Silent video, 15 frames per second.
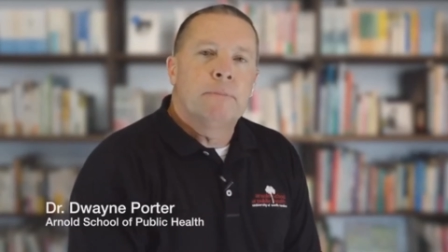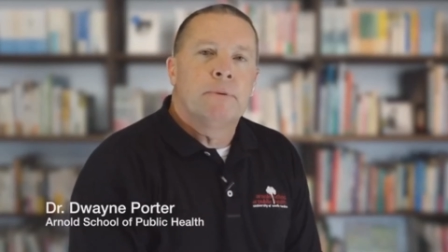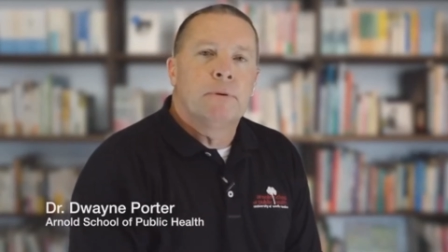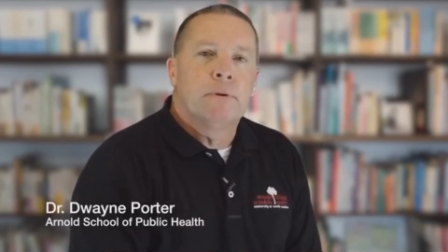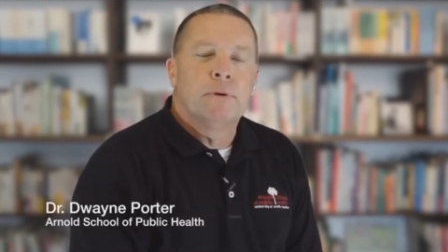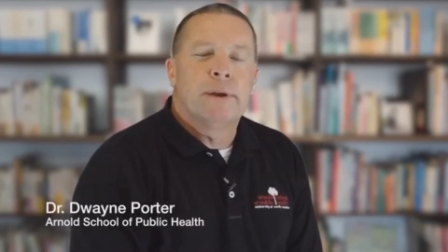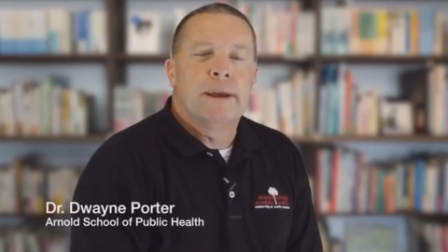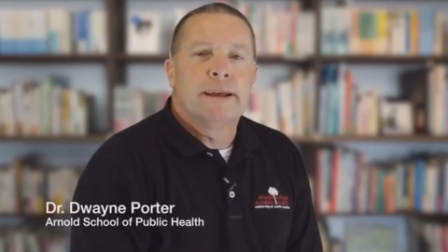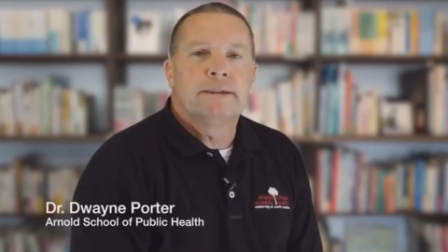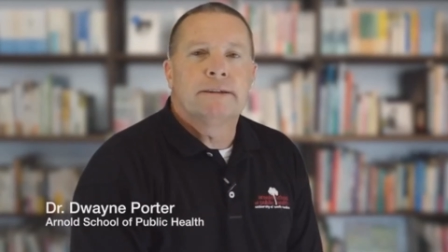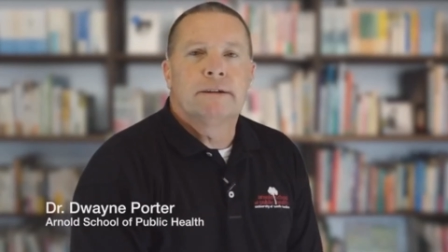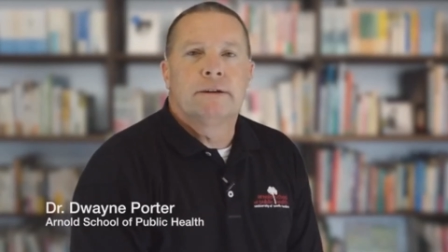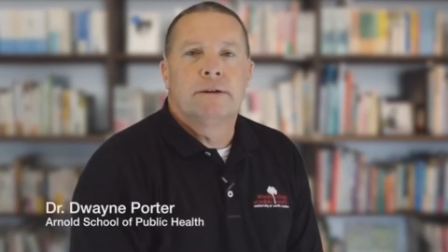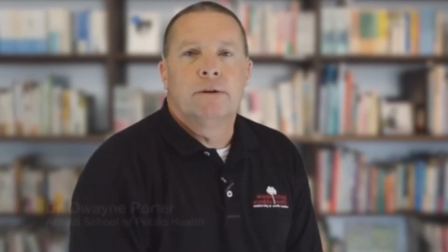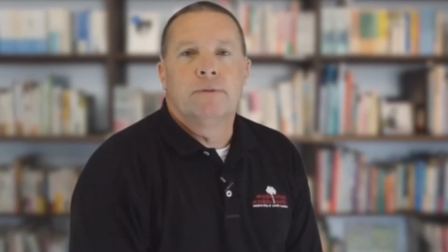Baruch
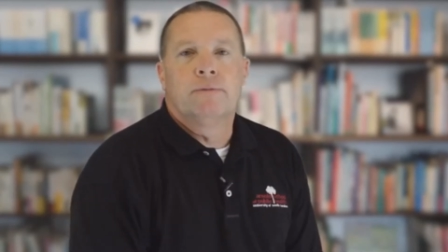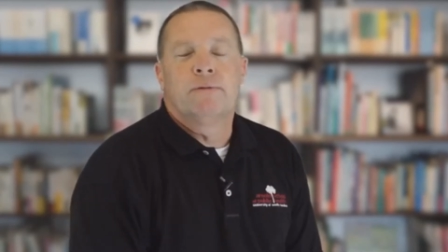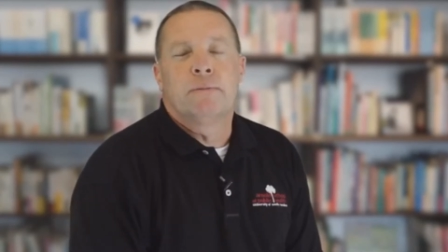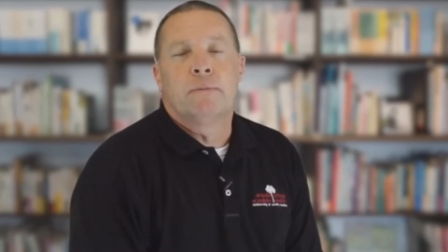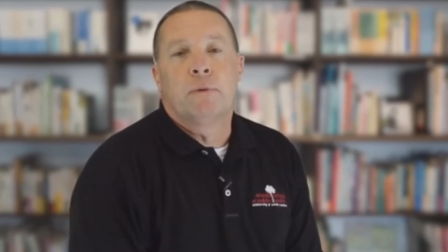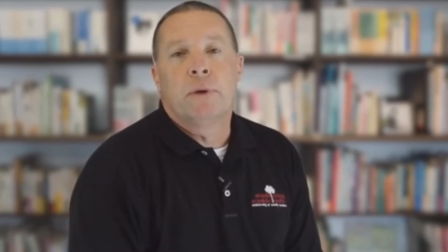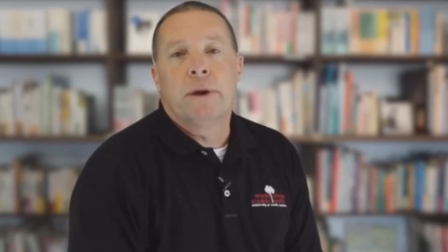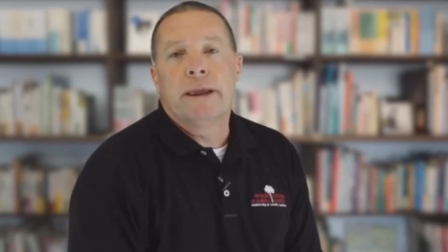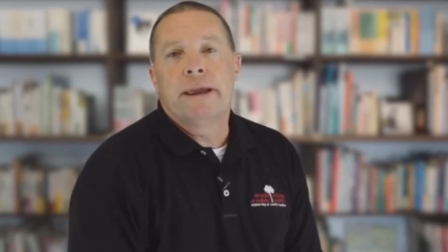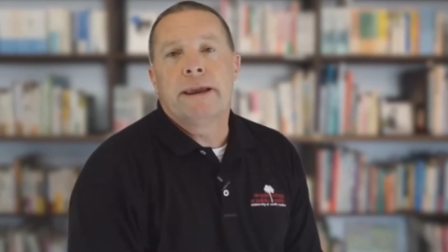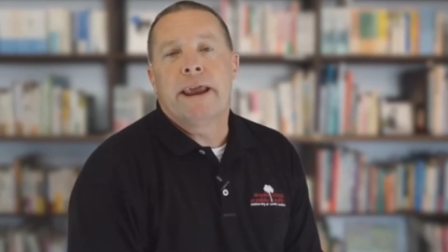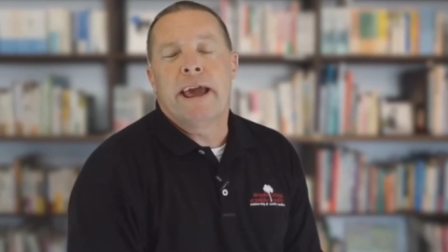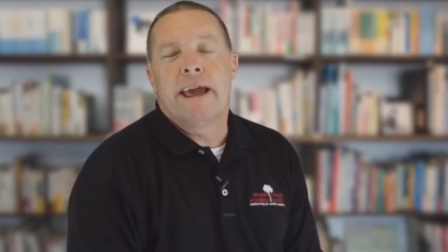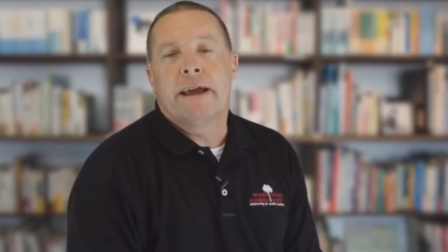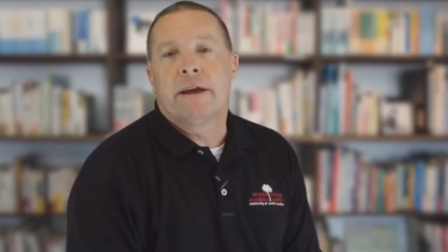Institute for
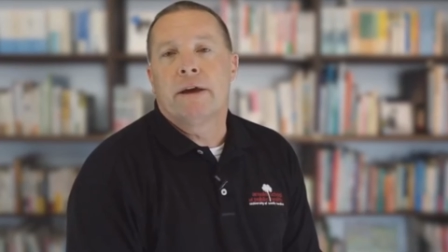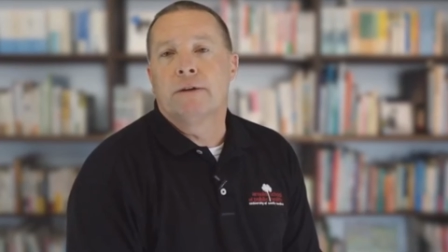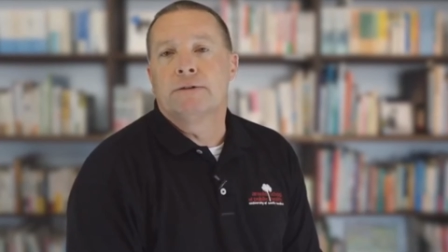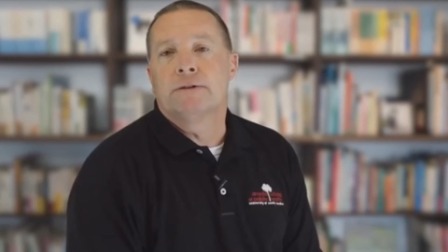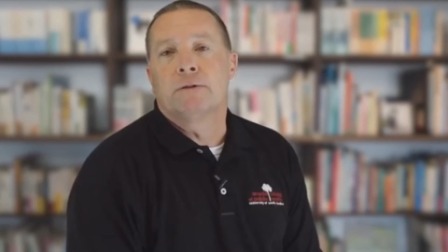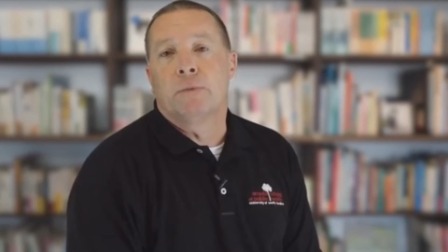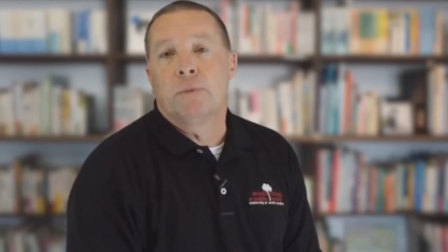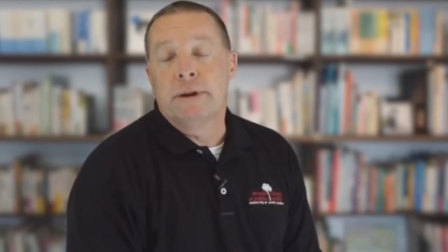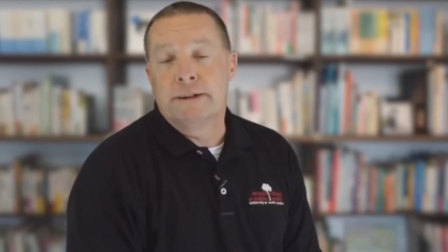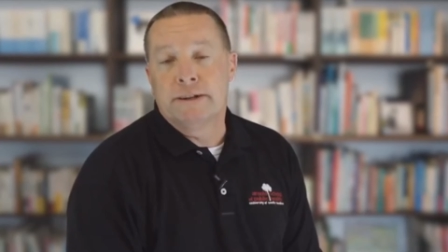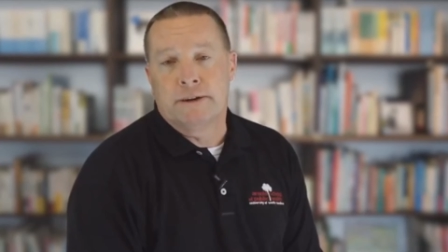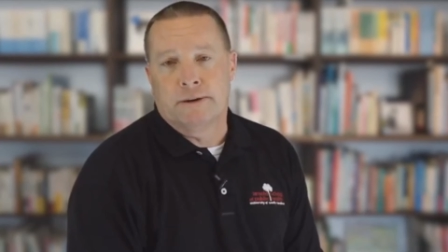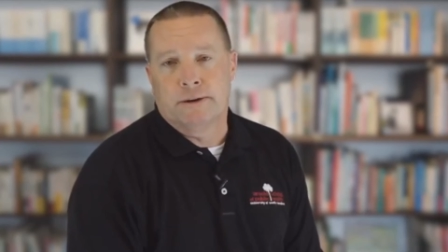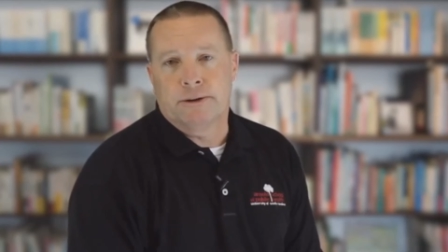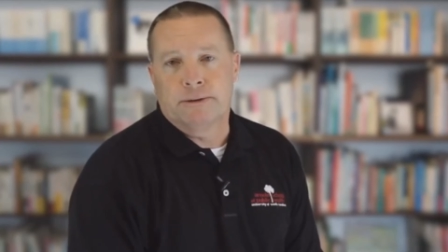Marine and Coastal
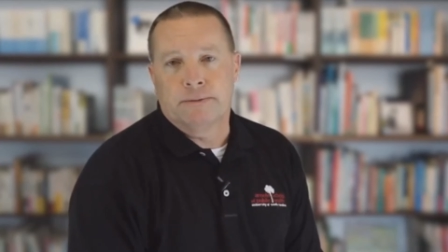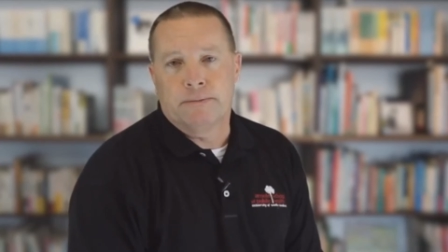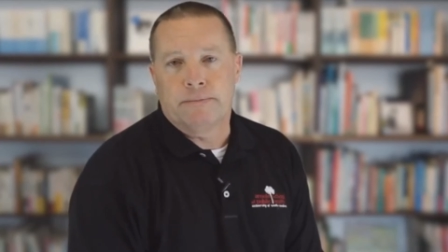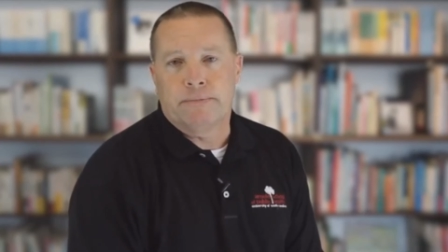Research.